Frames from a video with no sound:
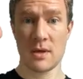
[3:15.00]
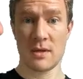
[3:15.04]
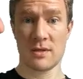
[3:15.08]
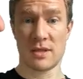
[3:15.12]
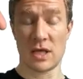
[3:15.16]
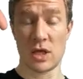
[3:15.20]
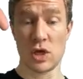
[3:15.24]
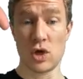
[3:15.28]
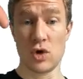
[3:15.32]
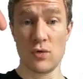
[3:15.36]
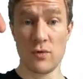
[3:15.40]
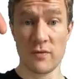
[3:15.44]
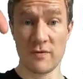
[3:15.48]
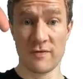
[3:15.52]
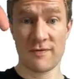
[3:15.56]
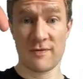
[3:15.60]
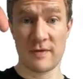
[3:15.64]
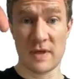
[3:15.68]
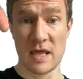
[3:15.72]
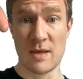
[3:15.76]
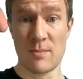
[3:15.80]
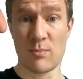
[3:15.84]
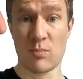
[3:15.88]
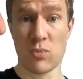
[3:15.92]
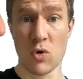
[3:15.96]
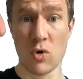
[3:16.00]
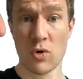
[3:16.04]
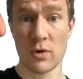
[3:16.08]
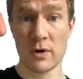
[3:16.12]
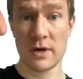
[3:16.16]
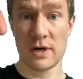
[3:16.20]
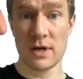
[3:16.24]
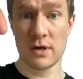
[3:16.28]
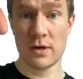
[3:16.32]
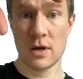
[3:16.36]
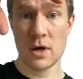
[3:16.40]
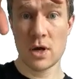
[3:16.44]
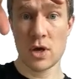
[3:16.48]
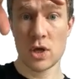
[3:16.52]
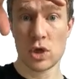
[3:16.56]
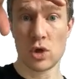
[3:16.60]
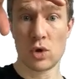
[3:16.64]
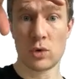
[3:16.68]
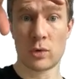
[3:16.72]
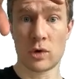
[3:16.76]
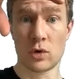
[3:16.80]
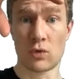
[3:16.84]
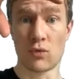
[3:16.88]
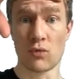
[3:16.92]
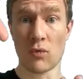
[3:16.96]
that you've imported, you
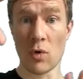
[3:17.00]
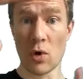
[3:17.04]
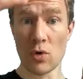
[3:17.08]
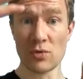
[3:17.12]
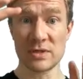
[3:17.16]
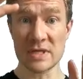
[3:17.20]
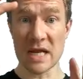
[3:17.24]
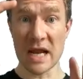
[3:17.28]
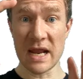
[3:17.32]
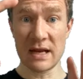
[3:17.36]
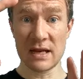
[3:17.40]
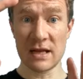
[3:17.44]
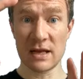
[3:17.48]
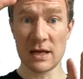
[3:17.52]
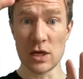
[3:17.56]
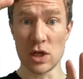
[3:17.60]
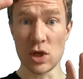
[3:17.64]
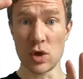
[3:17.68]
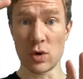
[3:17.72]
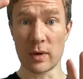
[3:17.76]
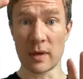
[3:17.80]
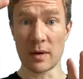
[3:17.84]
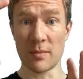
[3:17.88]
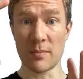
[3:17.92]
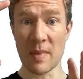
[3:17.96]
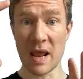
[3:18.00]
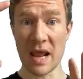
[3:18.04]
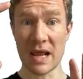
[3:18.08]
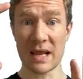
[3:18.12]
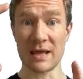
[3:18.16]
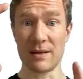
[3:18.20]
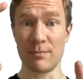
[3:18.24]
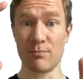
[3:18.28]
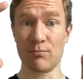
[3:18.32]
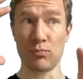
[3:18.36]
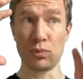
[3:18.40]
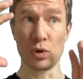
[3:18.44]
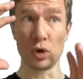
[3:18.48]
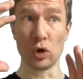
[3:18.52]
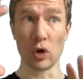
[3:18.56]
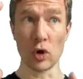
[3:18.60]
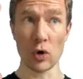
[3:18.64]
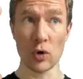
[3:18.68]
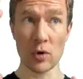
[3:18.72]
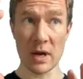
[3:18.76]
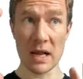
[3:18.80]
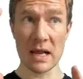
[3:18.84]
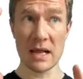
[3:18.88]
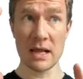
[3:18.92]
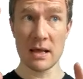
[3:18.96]
could rotate it, you could make it
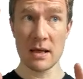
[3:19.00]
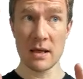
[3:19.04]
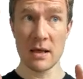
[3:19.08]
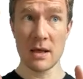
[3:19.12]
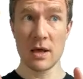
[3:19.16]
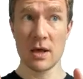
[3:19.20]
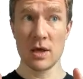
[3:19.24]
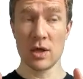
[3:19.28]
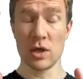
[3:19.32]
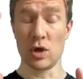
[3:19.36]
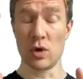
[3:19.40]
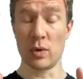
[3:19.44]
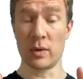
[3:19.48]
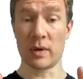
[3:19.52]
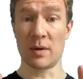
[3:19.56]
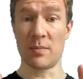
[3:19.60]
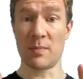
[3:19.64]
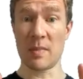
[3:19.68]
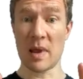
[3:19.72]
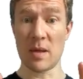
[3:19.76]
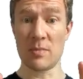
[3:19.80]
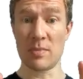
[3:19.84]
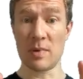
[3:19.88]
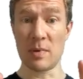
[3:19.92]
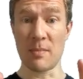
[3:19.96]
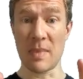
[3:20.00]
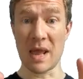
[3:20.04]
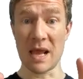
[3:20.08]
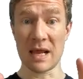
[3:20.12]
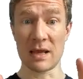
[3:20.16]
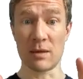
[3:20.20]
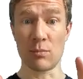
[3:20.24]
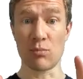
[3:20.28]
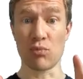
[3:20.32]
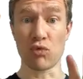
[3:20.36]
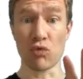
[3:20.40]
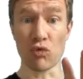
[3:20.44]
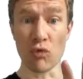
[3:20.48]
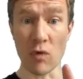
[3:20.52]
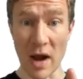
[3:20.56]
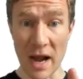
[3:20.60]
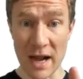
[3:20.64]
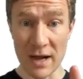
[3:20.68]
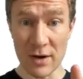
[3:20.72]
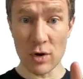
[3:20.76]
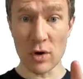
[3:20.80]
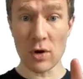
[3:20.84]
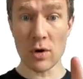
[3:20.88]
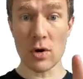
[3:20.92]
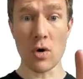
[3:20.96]
blurry, you could maybe make it
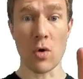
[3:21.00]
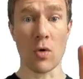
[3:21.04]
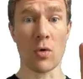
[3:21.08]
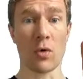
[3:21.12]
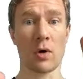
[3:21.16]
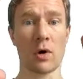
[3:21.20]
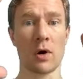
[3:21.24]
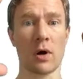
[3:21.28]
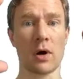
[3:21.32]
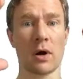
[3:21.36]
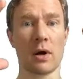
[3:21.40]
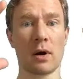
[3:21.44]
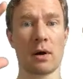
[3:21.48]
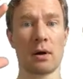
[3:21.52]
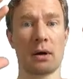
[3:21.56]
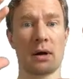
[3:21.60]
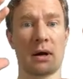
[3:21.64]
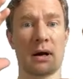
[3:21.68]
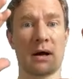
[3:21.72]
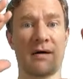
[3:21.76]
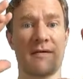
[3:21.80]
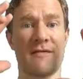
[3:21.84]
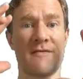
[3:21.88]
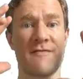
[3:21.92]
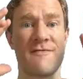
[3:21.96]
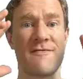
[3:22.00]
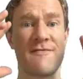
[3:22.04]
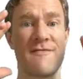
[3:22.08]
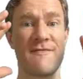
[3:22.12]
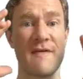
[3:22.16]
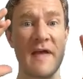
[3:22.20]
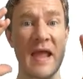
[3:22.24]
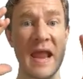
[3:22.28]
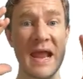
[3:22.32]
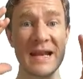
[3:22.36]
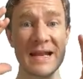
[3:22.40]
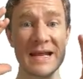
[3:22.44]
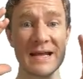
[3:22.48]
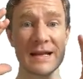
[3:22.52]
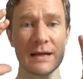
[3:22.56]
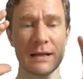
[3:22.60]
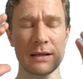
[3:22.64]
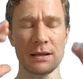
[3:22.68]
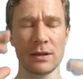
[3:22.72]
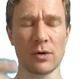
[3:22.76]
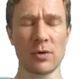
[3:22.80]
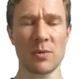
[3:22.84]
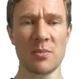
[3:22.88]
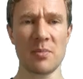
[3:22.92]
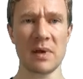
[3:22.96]
brighter or uh, fade it a
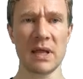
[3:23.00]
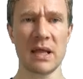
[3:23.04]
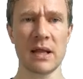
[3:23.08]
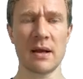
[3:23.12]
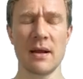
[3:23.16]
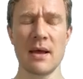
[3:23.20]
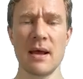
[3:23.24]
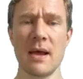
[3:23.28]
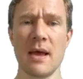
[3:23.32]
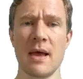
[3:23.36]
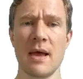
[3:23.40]
little bit.